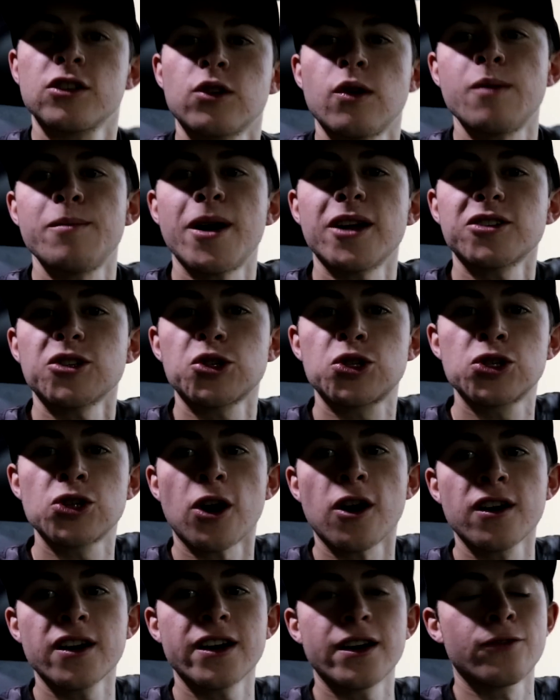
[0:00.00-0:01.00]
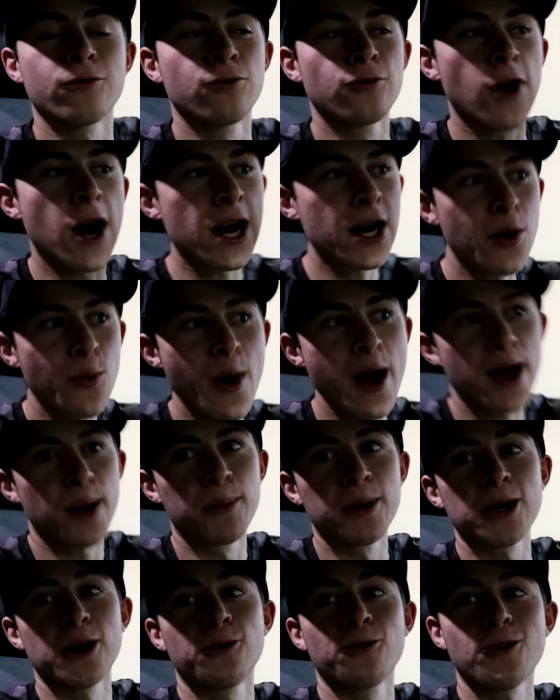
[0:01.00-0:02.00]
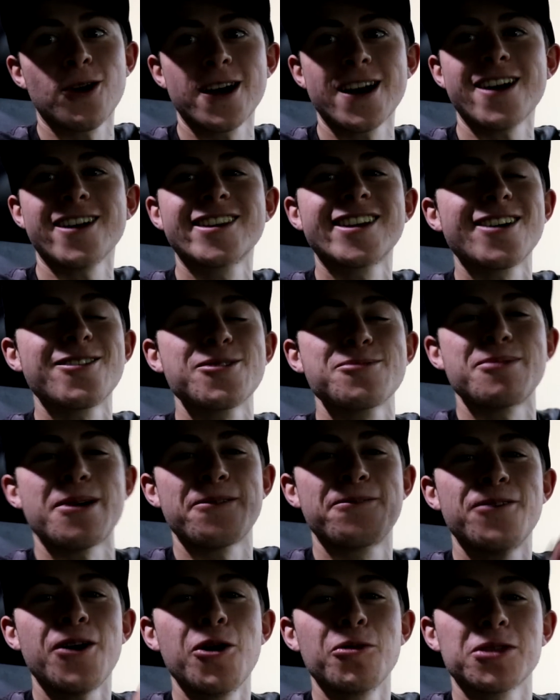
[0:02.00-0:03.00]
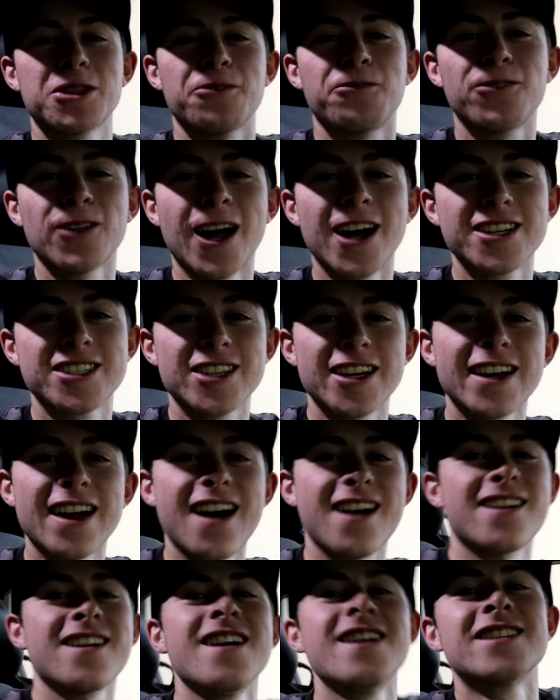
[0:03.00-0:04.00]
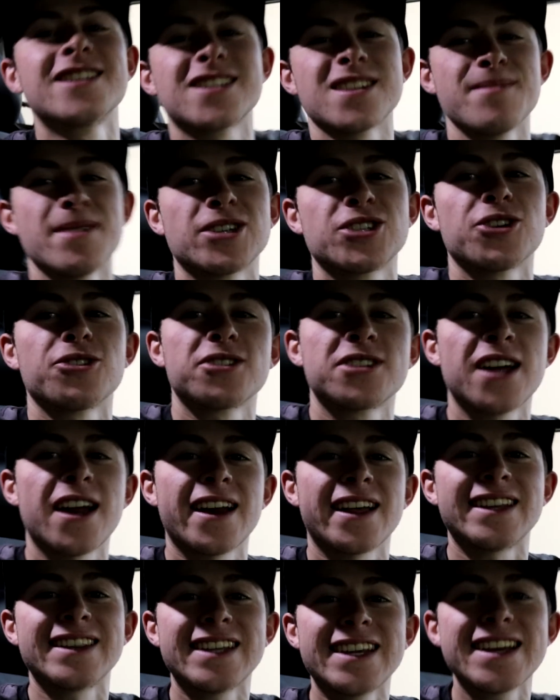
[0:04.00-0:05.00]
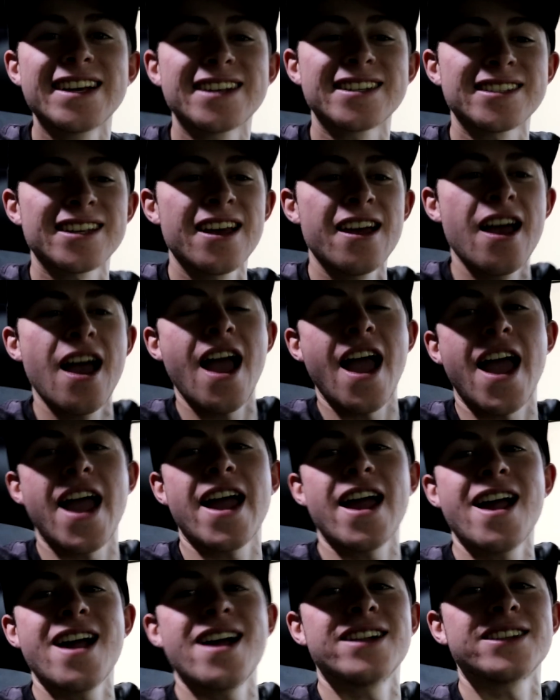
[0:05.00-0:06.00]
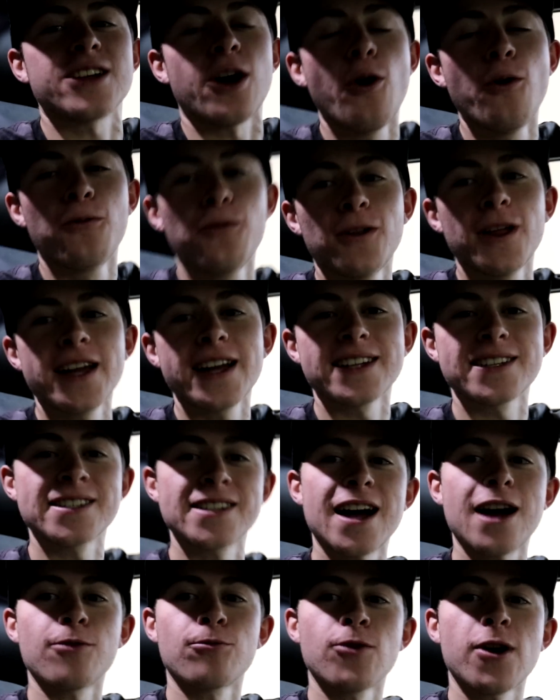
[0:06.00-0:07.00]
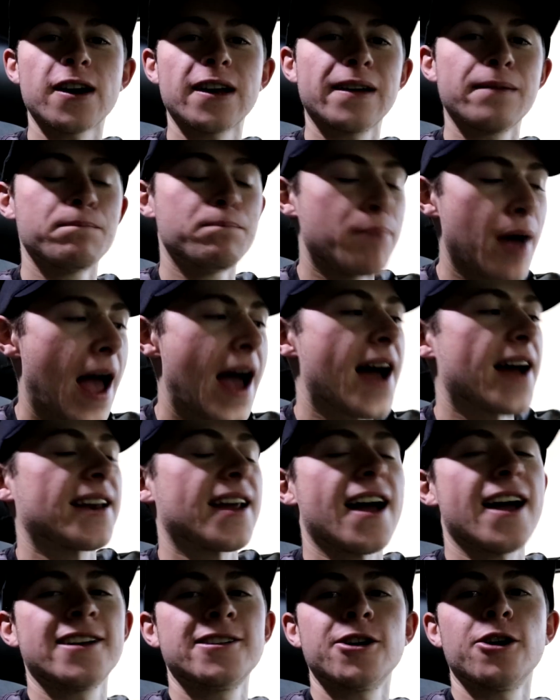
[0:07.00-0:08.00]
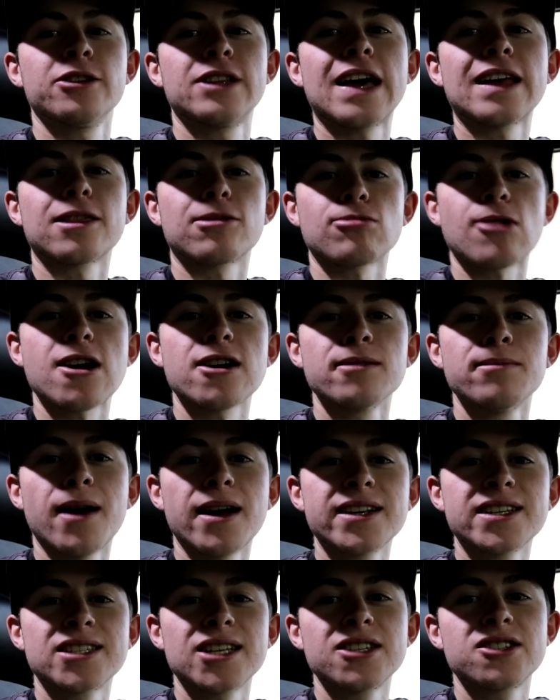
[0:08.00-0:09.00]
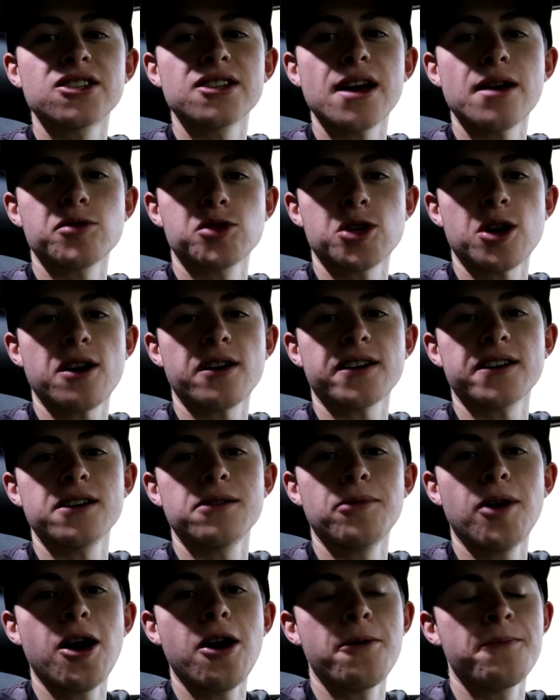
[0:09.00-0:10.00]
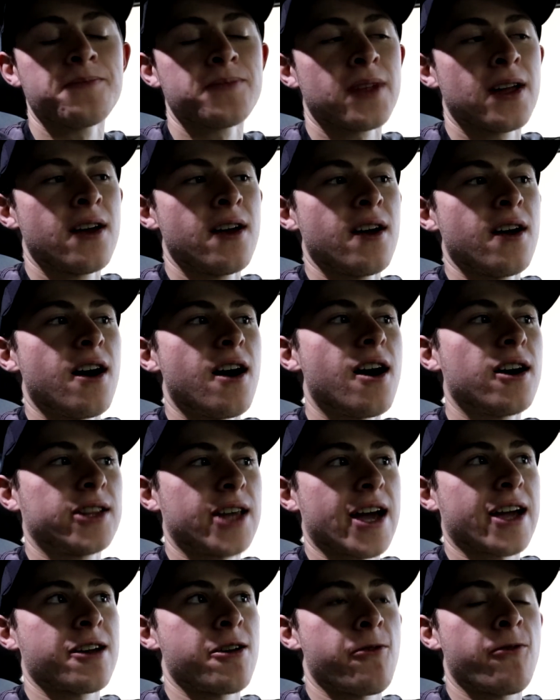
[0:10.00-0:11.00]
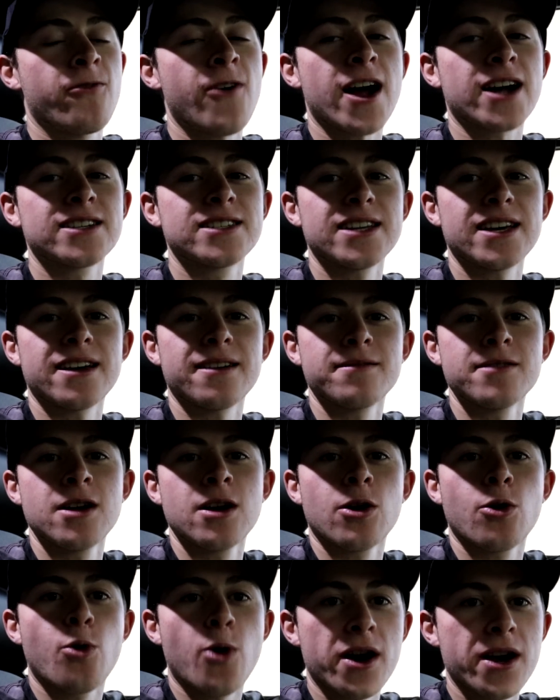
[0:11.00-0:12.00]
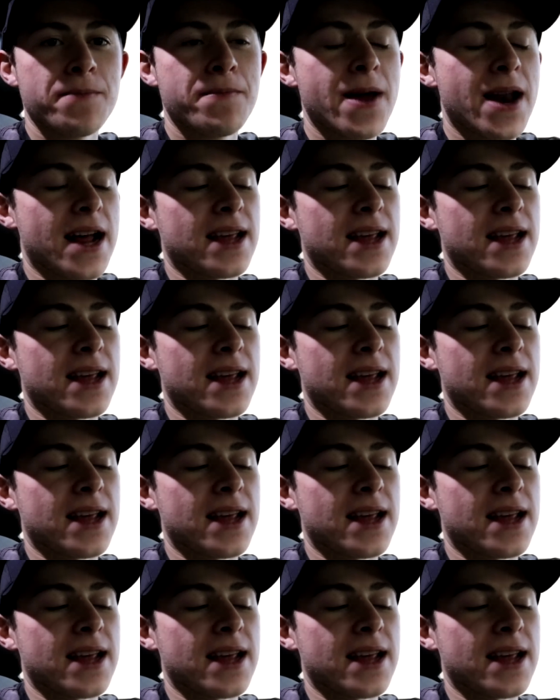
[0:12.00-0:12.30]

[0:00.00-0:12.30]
So I'm about to start it. Right away, I'm gonna run out there with my phone with the flashlight on, just to make sure there's not any leaks, and hopefully it's not running bad. I know that throttle body sensor that I was talking about, that can affect it quite a bit.